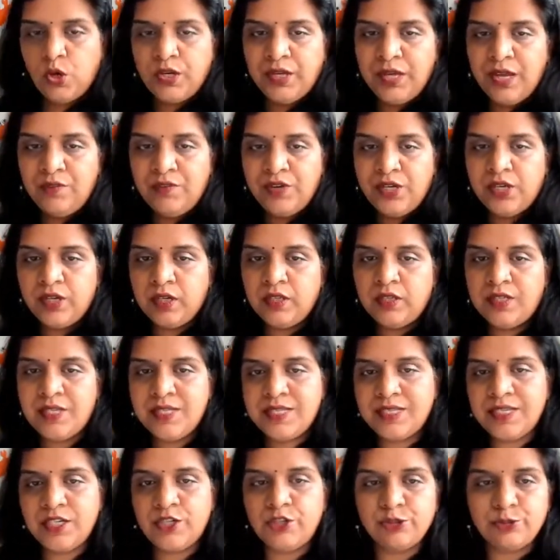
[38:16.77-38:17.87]
What can we turn
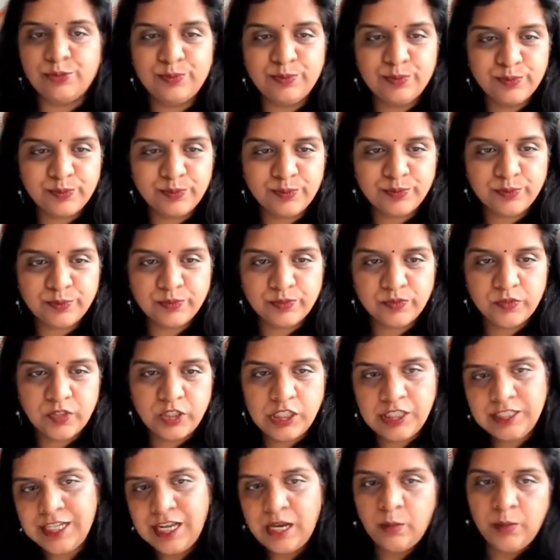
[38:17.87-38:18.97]
this into?
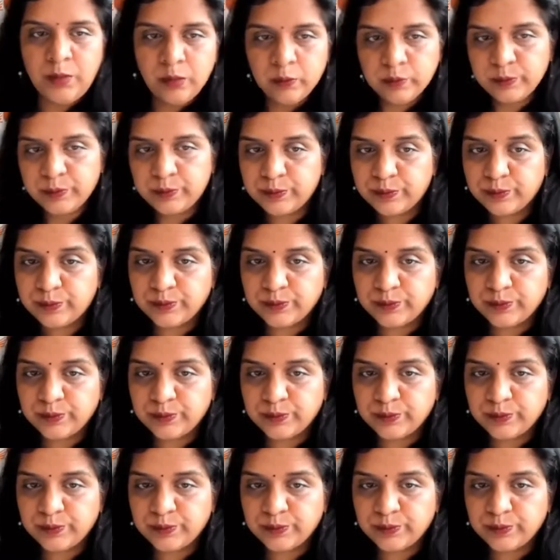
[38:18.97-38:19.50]
Tell me.